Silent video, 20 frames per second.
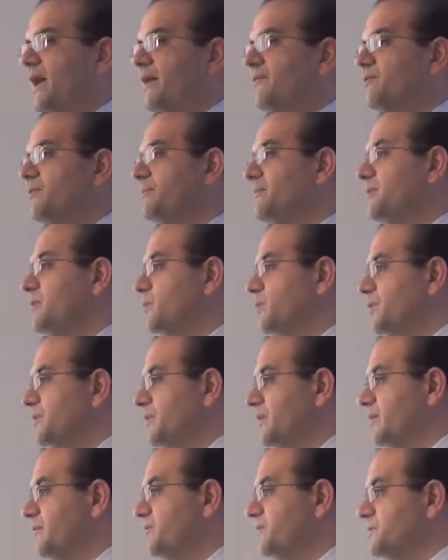have them meet
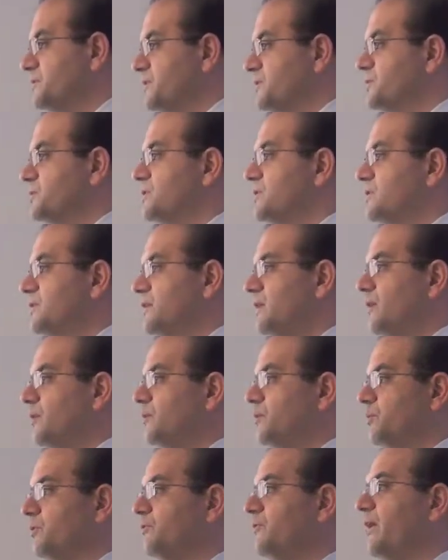with a physician
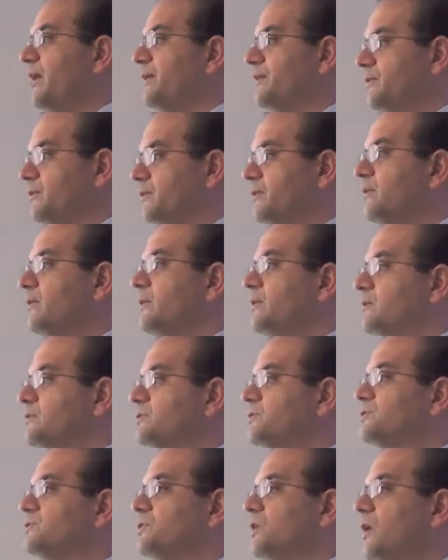care provider
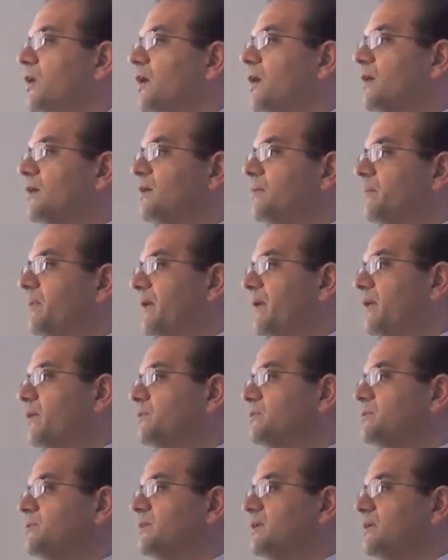to talk
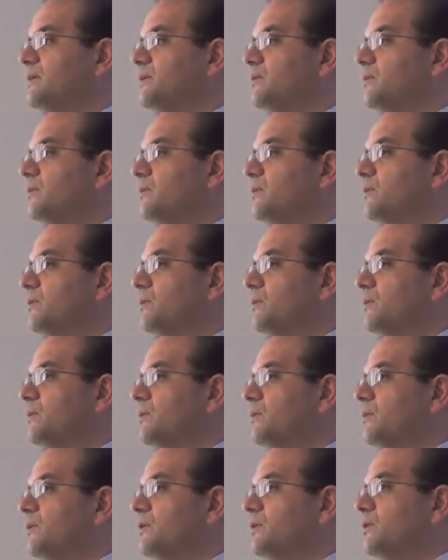about,
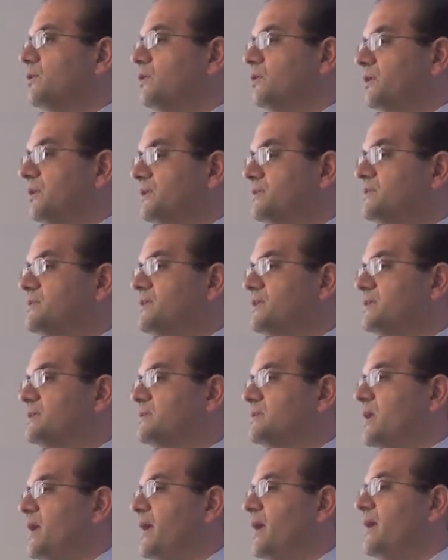is
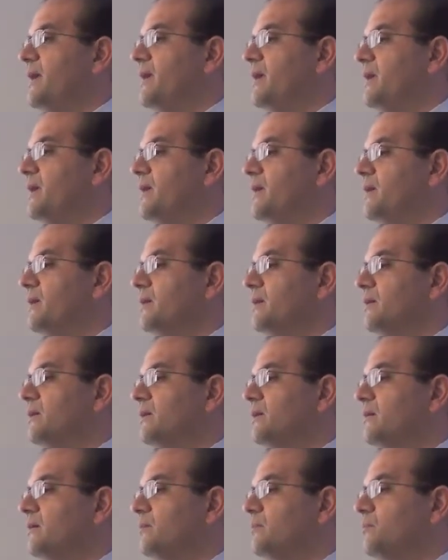this
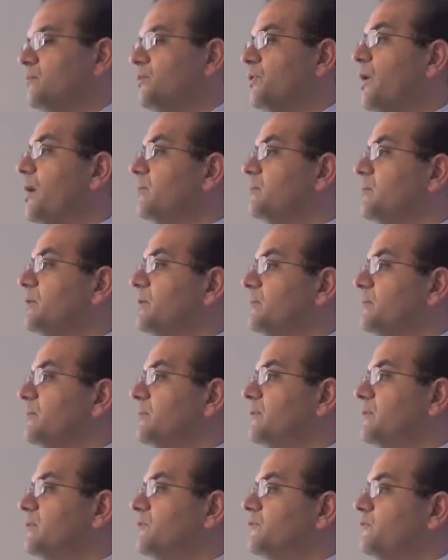a
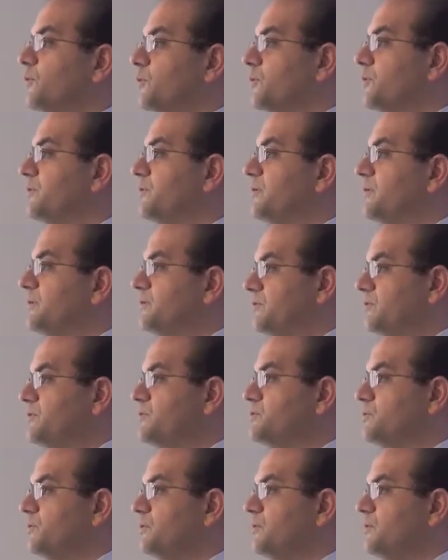problem for the
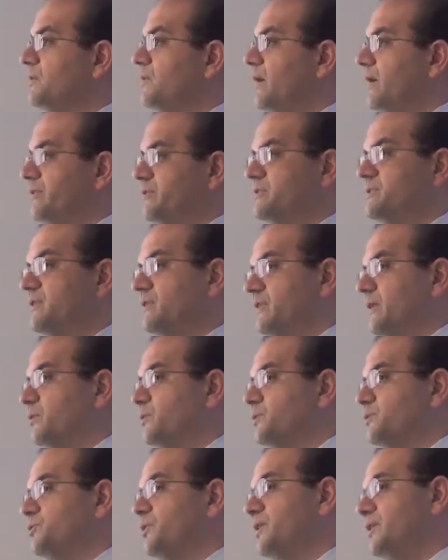individual? Obviously they
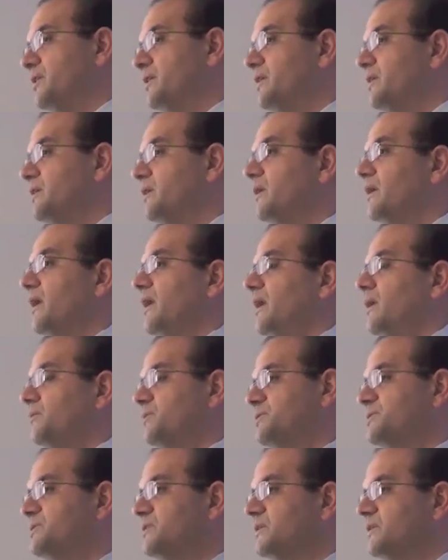were drinking. How
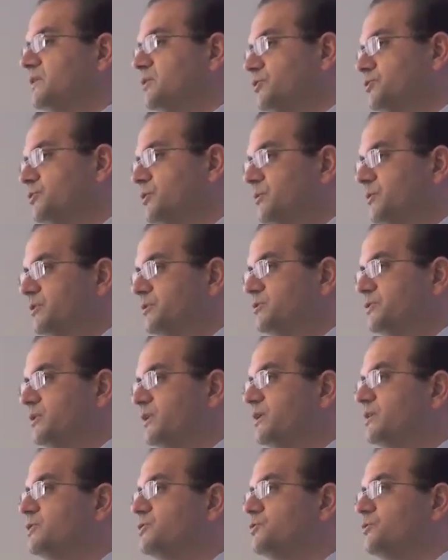much did it contribute to
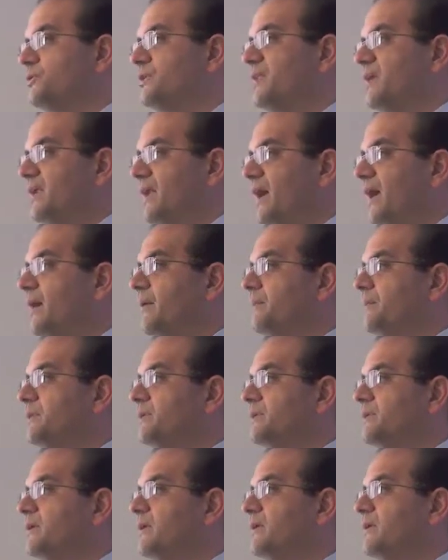the injury that
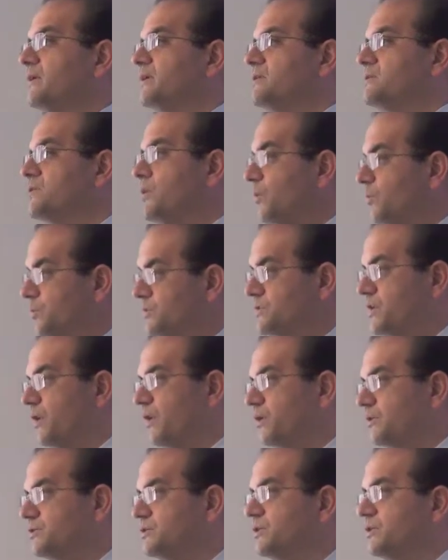happened is always
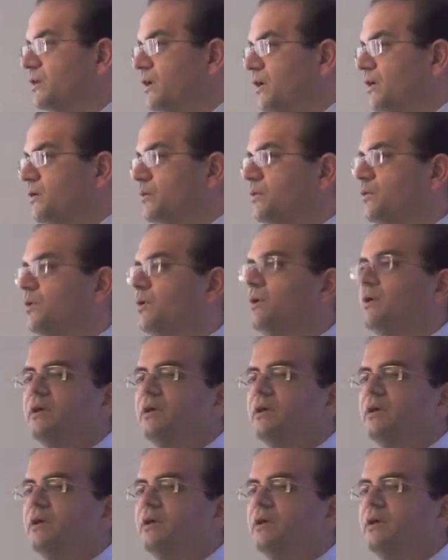hard to know.